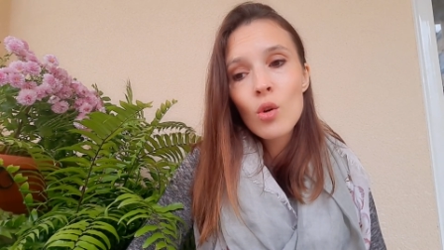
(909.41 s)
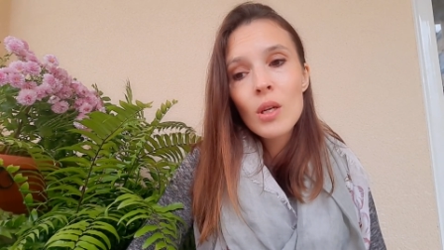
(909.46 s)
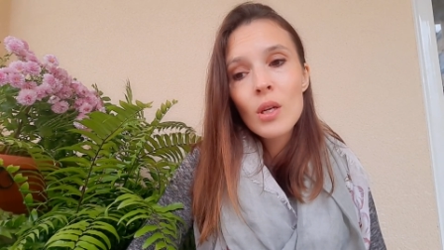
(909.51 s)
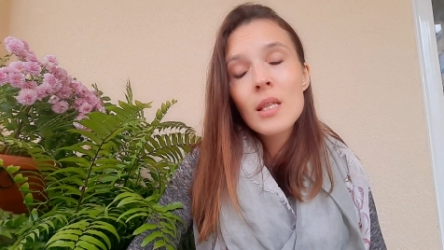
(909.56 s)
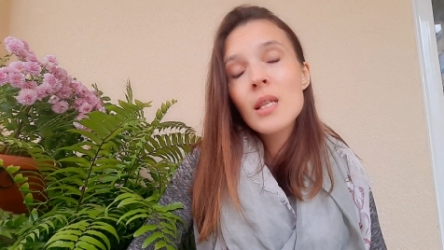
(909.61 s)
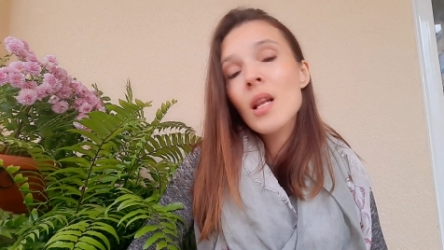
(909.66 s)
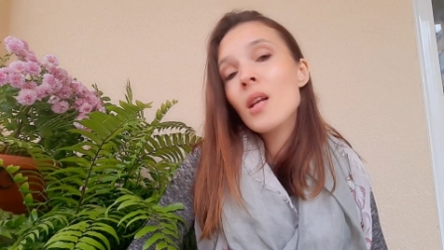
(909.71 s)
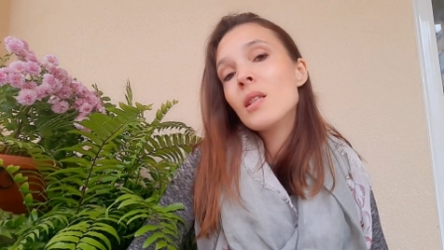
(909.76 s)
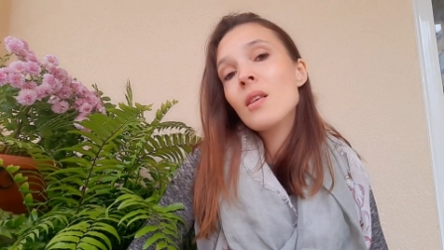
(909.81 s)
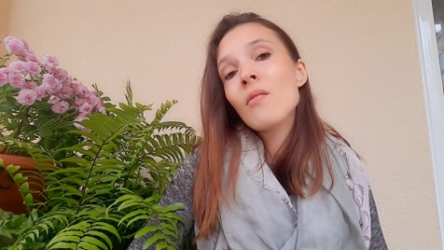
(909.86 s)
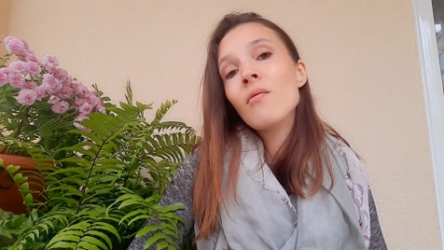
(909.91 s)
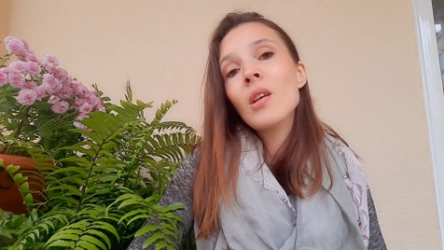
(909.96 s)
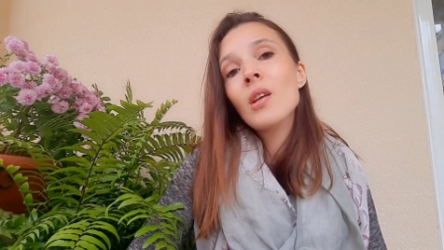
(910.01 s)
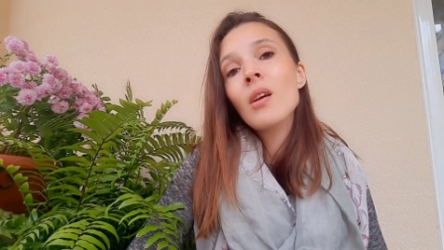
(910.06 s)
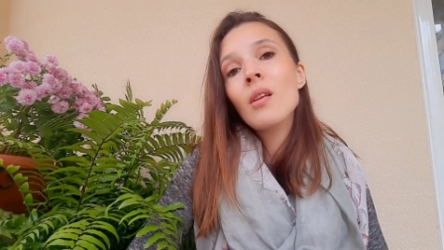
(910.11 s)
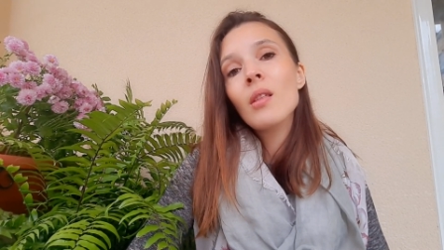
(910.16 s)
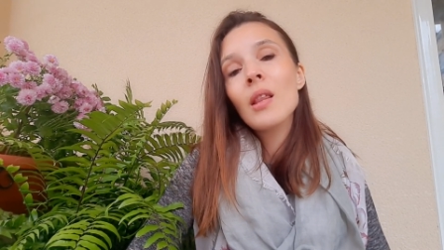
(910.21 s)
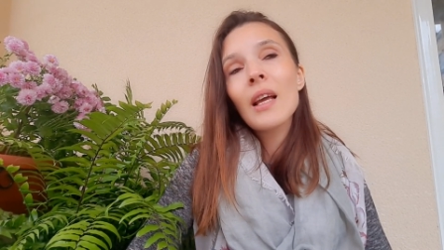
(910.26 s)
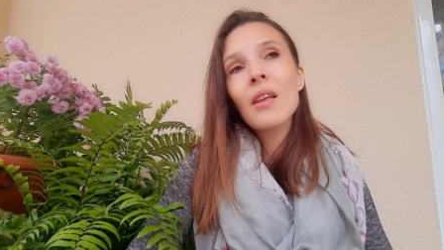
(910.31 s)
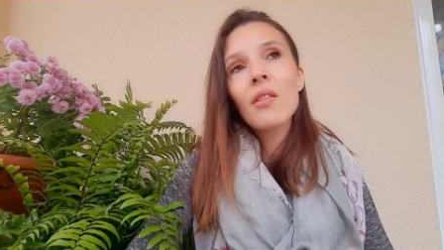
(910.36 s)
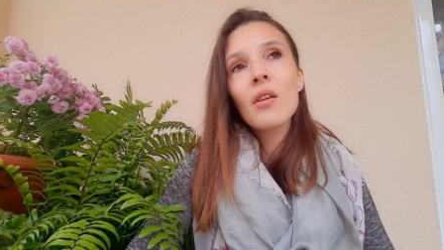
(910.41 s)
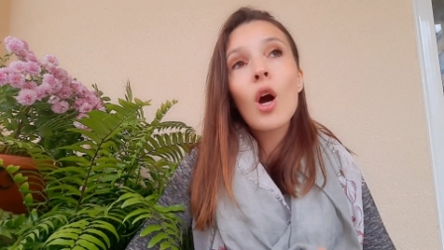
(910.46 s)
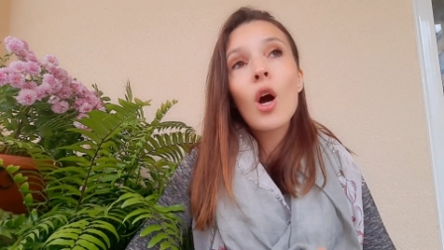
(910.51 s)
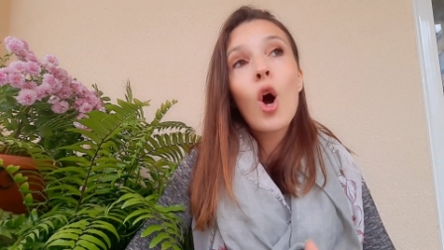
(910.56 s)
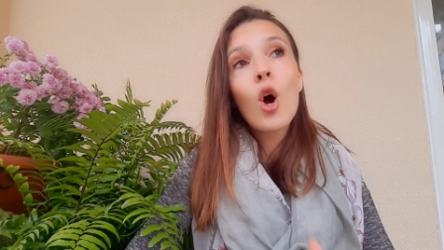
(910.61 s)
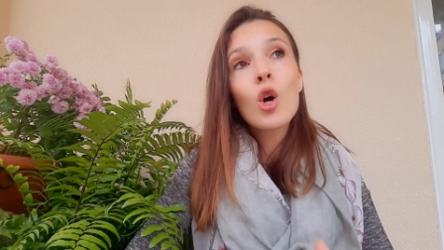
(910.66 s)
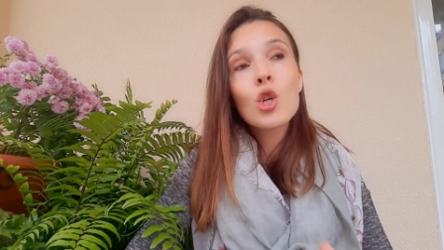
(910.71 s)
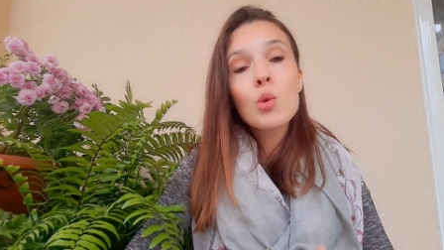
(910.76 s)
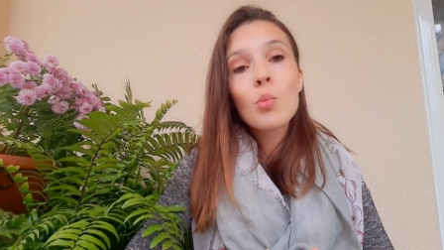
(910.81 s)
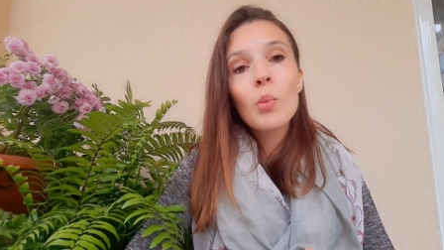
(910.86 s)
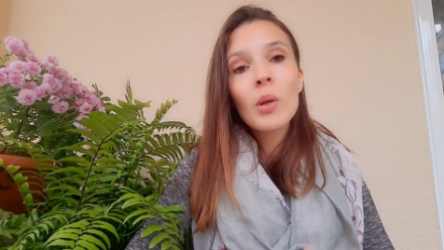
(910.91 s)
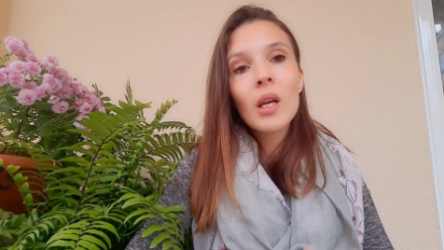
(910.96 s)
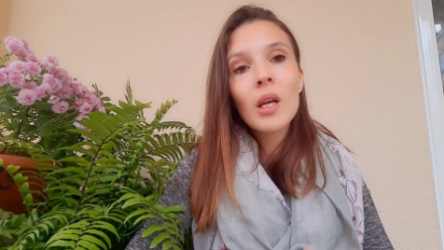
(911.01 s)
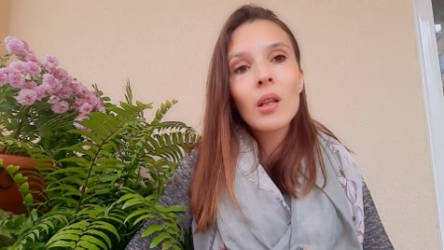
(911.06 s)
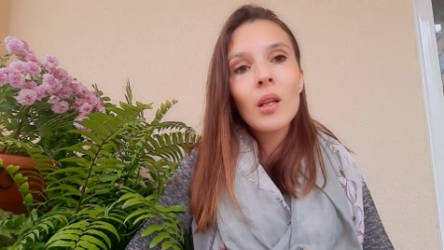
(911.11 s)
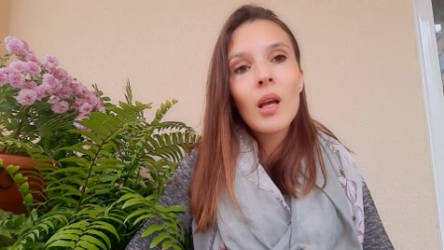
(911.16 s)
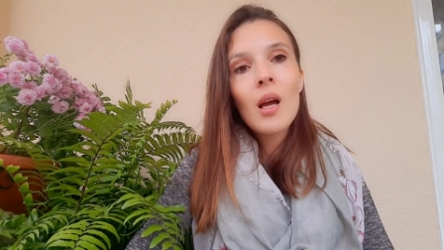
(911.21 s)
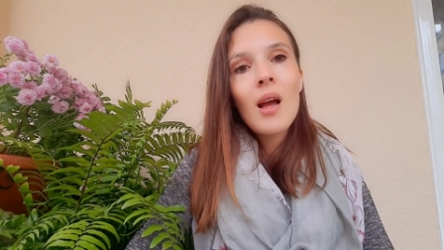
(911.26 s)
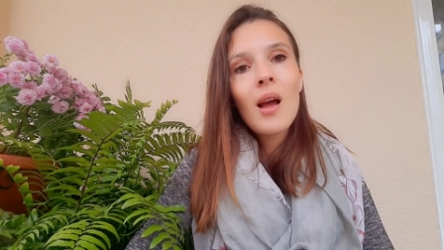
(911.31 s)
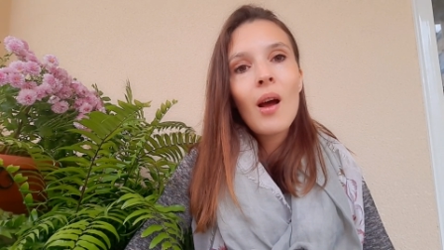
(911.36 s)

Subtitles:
It's not something like the hospital